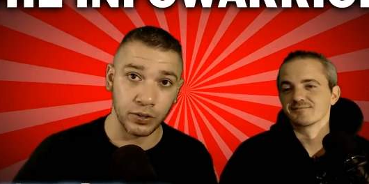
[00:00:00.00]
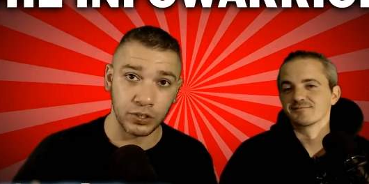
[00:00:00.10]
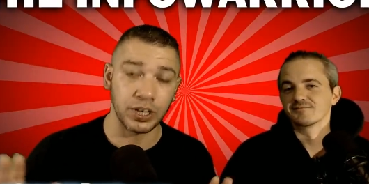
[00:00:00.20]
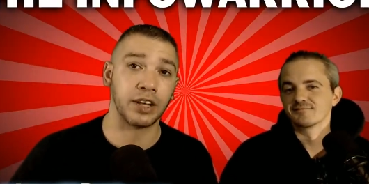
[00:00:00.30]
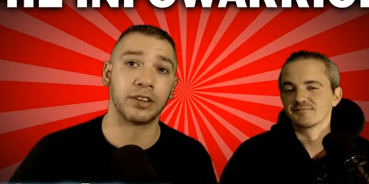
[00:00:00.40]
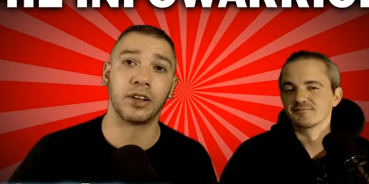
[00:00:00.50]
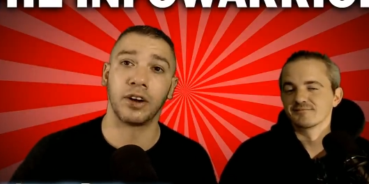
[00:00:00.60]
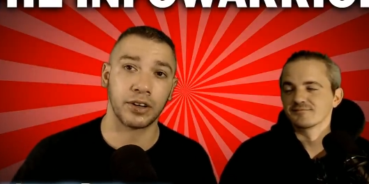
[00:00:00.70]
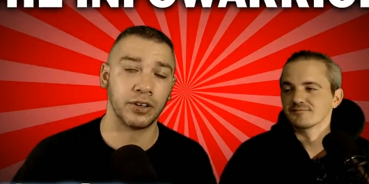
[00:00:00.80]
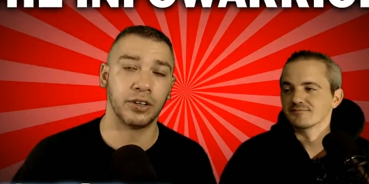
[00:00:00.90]
Speaker 1: check out the
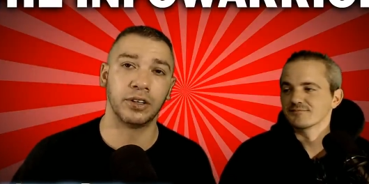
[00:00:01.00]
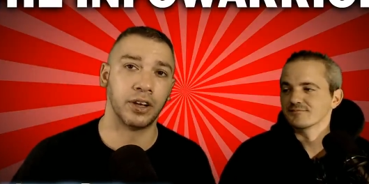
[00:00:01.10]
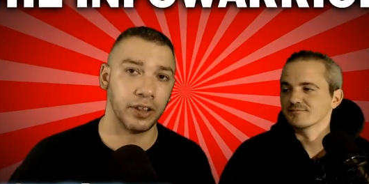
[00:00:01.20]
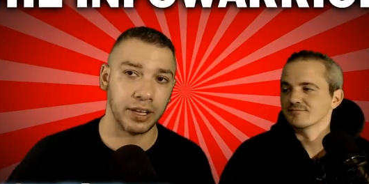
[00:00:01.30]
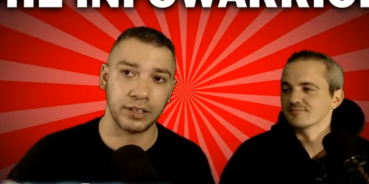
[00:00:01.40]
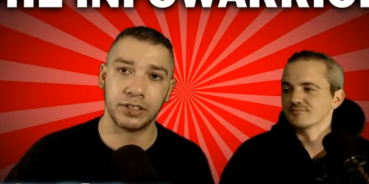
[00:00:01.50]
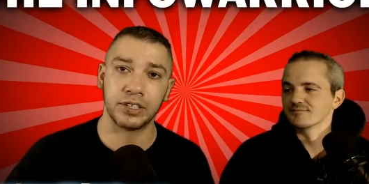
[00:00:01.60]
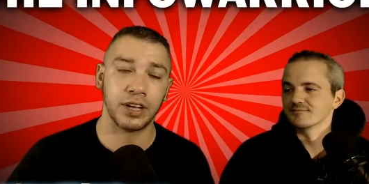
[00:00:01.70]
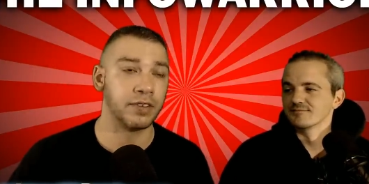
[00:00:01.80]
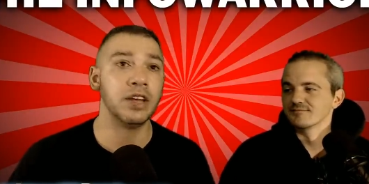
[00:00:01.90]
article and all that good
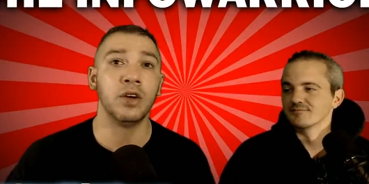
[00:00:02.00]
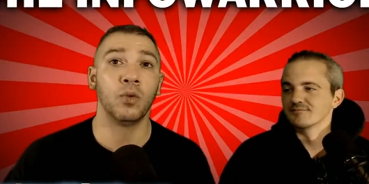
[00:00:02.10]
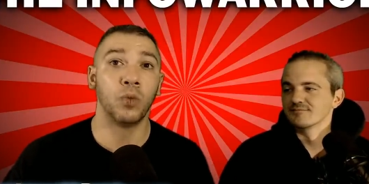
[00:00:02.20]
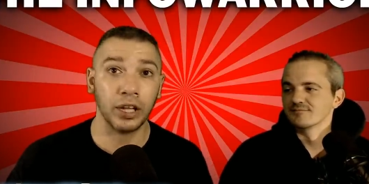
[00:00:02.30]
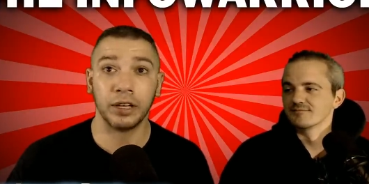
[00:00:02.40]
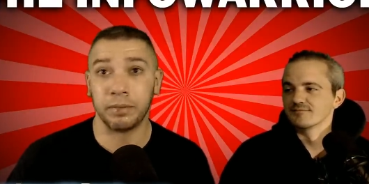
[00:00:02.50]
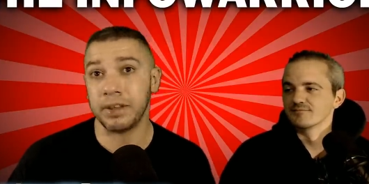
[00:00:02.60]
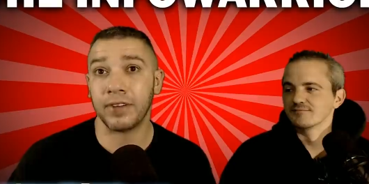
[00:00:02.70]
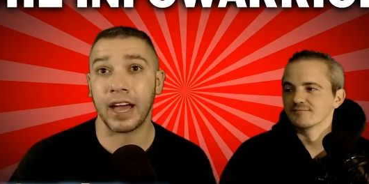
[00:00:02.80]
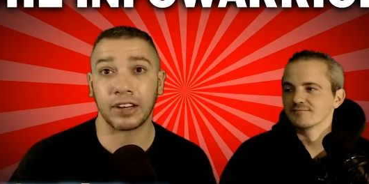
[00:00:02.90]
stuff, will it be
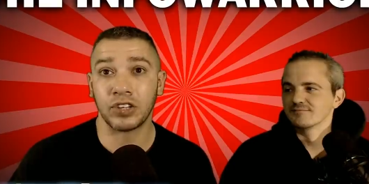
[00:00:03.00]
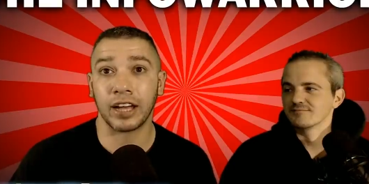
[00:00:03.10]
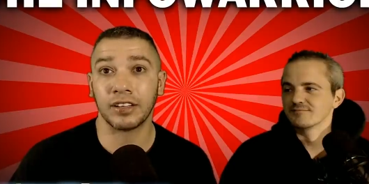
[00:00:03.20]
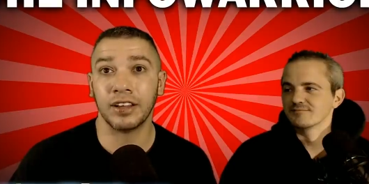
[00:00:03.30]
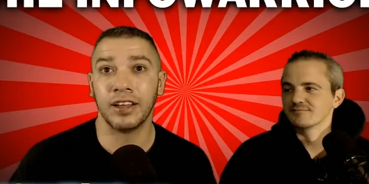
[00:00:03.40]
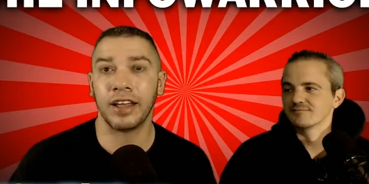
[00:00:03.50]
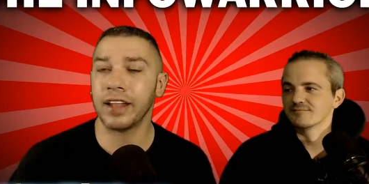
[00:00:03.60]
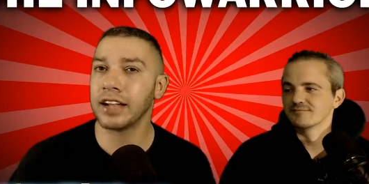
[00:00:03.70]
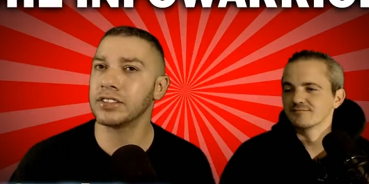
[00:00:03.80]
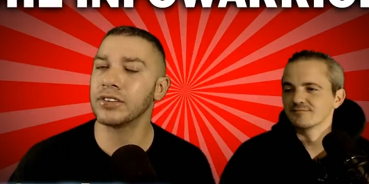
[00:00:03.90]
fact checked. And
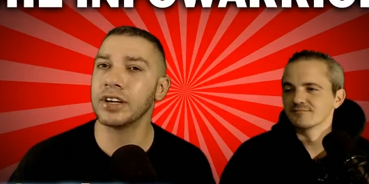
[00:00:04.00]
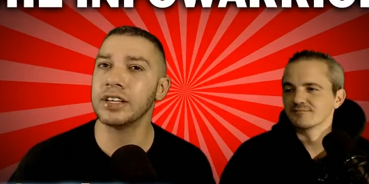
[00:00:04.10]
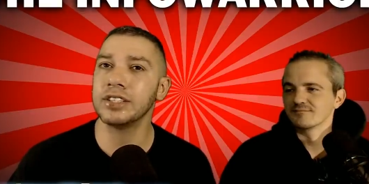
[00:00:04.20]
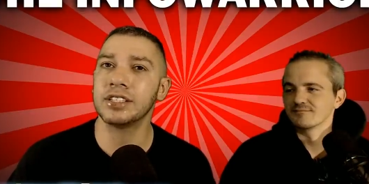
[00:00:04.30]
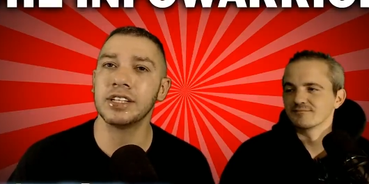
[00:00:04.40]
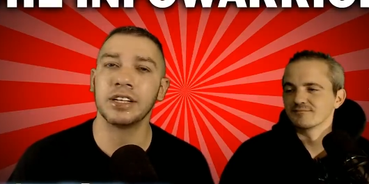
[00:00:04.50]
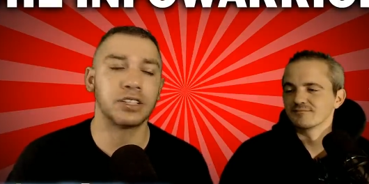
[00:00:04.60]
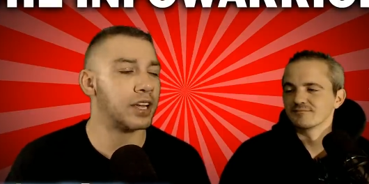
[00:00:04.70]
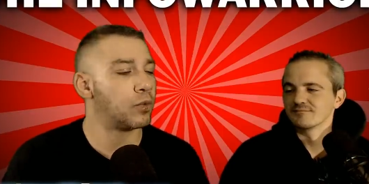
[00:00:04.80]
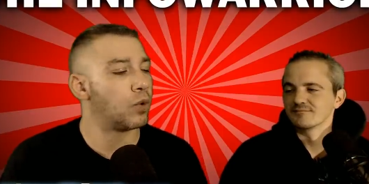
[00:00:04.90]
that's the craziest thing. It's
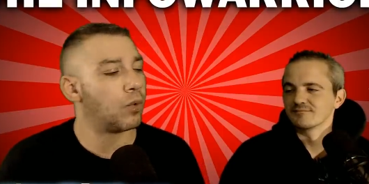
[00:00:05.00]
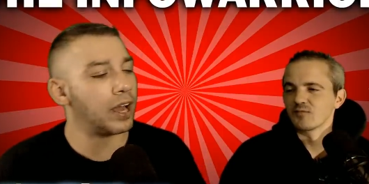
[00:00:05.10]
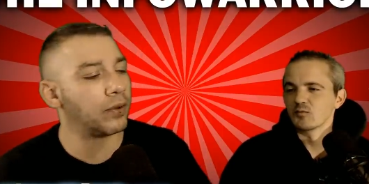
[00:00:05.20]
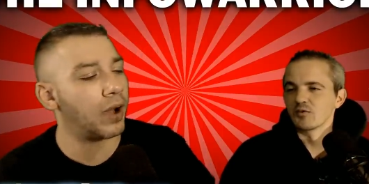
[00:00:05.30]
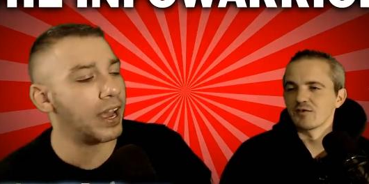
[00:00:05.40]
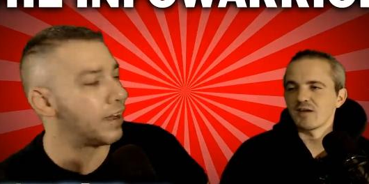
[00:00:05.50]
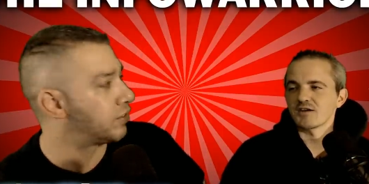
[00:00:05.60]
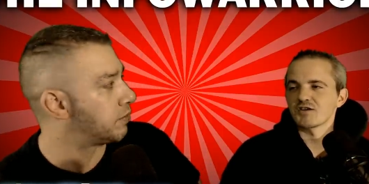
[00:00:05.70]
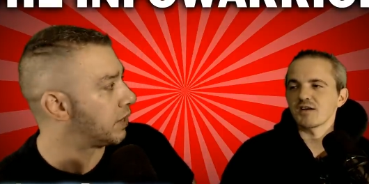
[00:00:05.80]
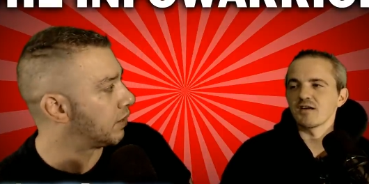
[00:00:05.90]
like, well, why do well, I? Well, the
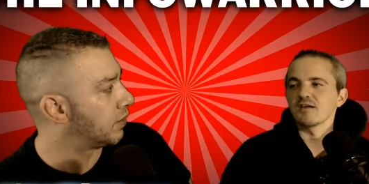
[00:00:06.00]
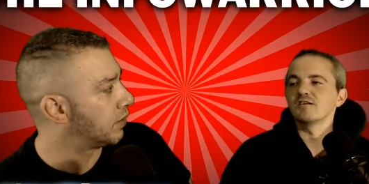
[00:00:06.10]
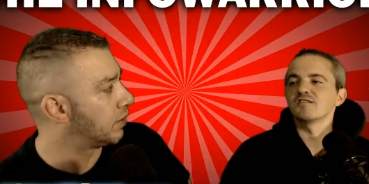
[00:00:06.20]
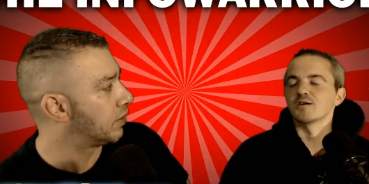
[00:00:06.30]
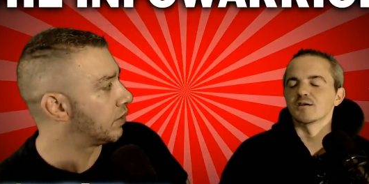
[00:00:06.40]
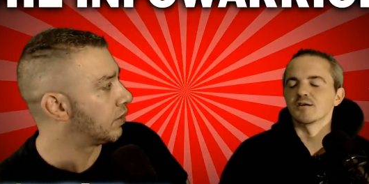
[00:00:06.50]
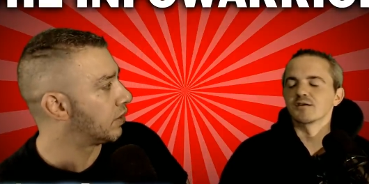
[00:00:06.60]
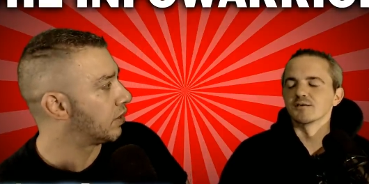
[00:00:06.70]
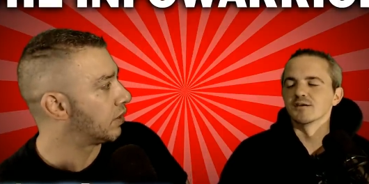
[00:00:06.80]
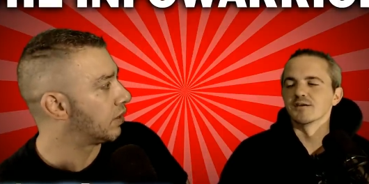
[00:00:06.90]
fact checking
Speaker 2: is their
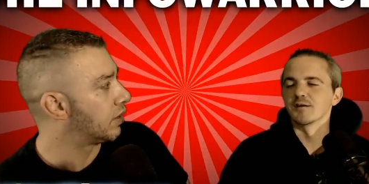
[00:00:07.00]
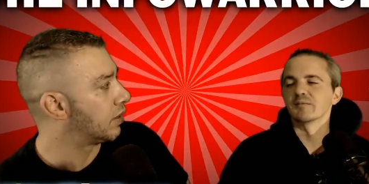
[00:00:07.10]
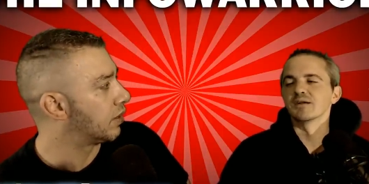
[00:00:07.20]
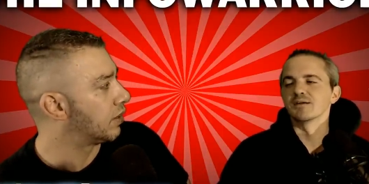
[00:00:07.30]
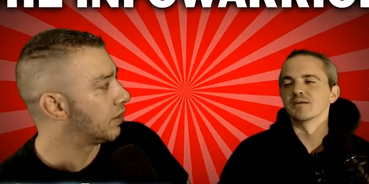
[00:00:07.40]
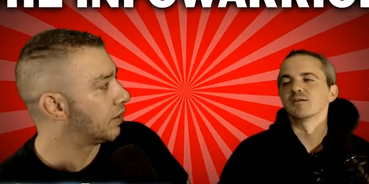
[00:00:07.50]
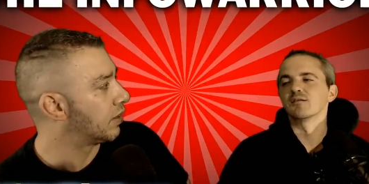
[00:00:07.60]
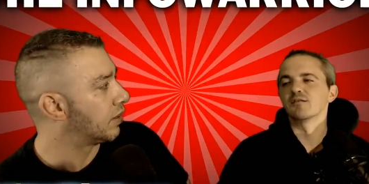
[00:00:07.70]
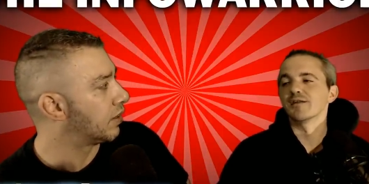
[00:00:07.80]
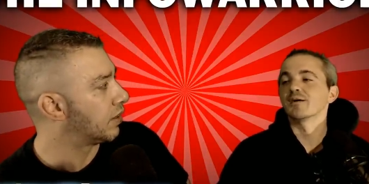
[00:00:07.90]
article in their opinion. You
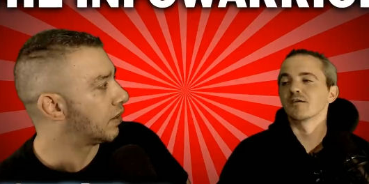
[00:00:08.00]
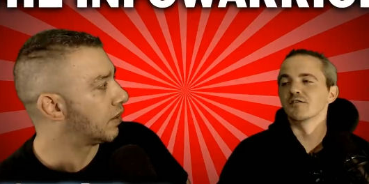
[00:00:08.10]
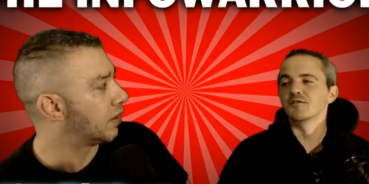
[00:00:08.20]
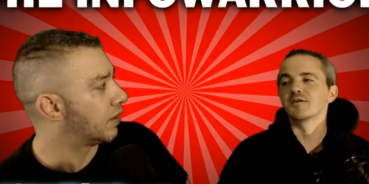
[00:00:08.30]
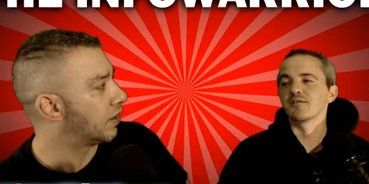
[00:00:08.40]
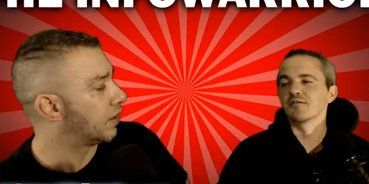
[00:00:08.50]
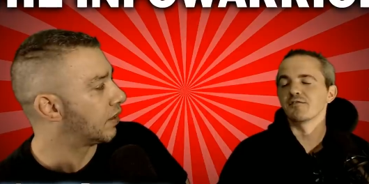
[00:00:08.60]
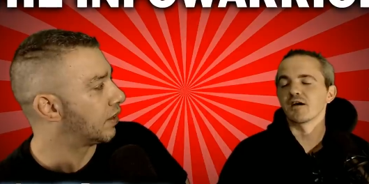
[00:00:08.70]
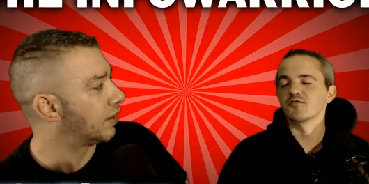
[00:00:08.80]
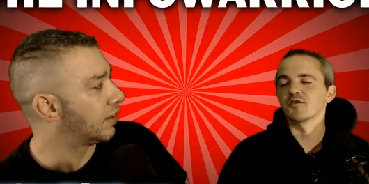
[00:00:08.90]
know, they are doing the
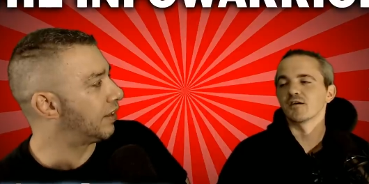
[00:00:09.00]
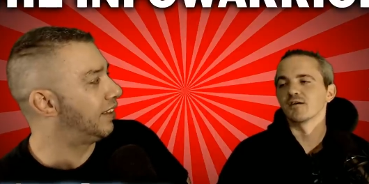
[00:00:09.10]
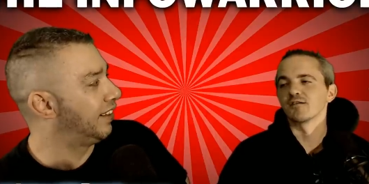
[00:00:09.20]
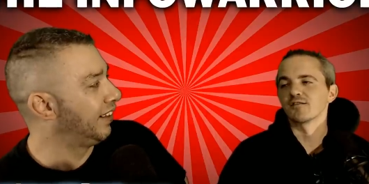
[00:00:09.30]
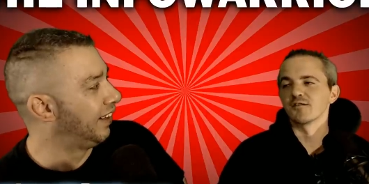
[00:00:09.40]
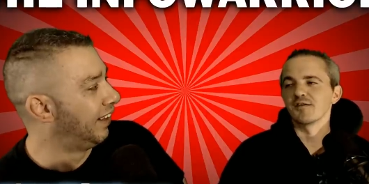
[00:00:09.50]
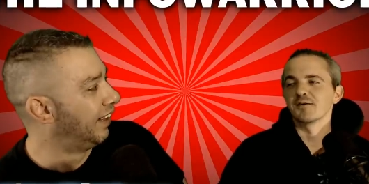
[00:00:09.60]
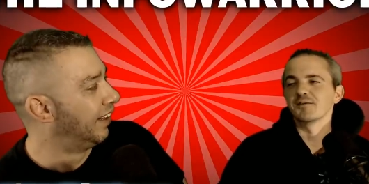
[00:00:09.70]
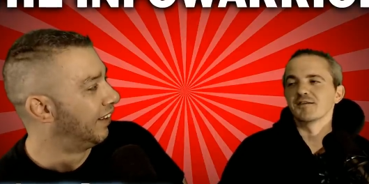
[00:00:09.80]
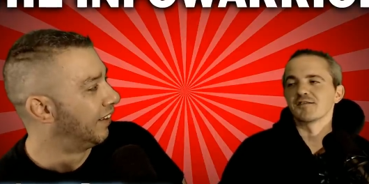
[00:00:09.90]
fact checking, so they
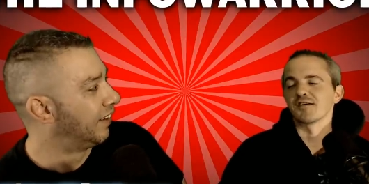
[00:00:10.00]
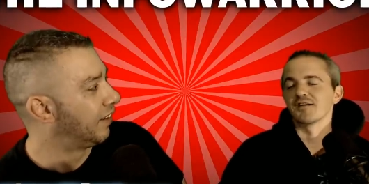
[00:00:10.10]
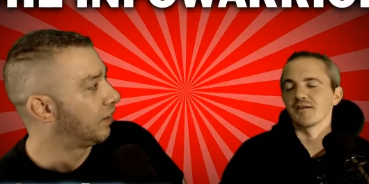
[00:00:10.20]
don't need to cite any